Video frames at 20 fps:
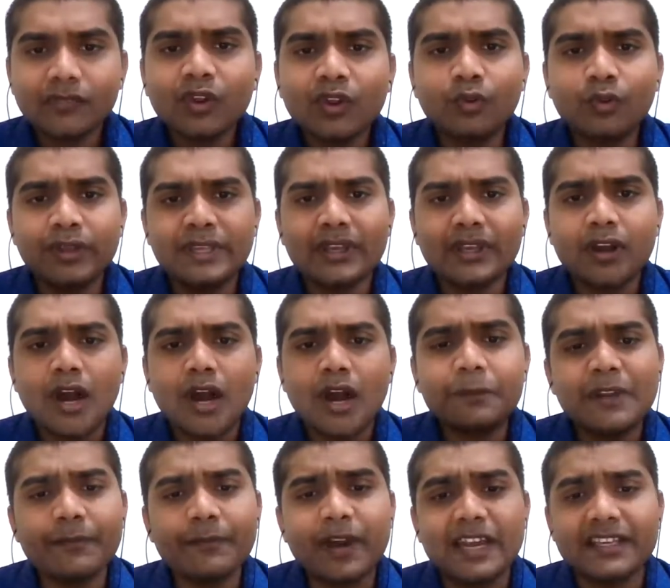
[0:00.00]
We
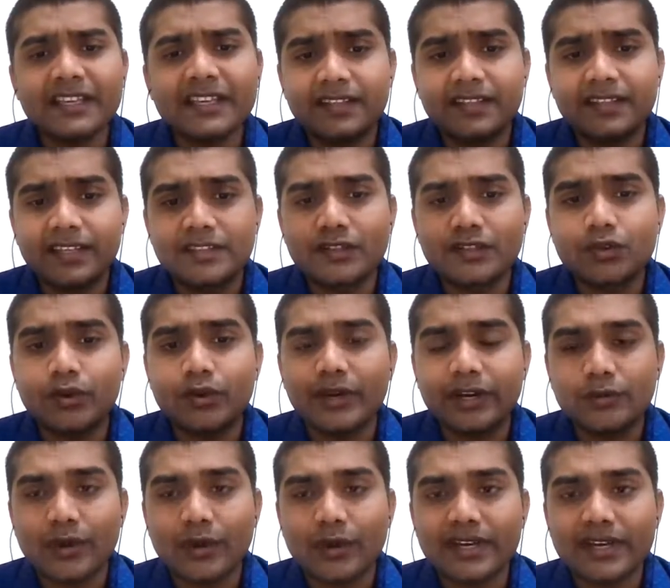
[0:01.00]
optimize these two
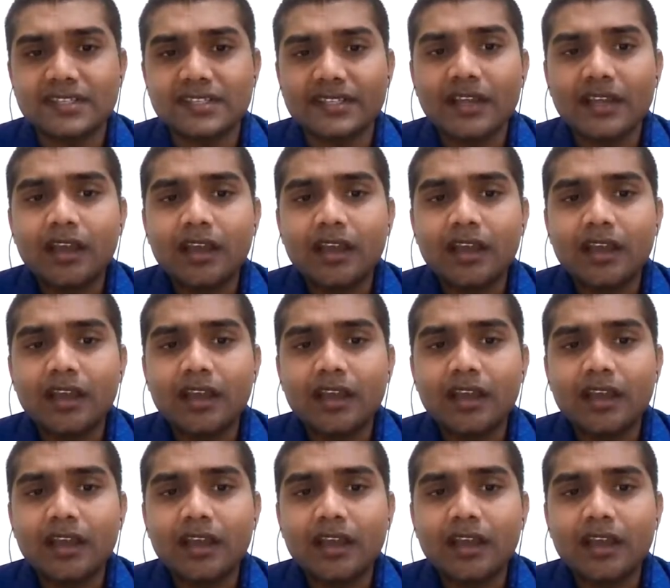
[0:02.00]
networks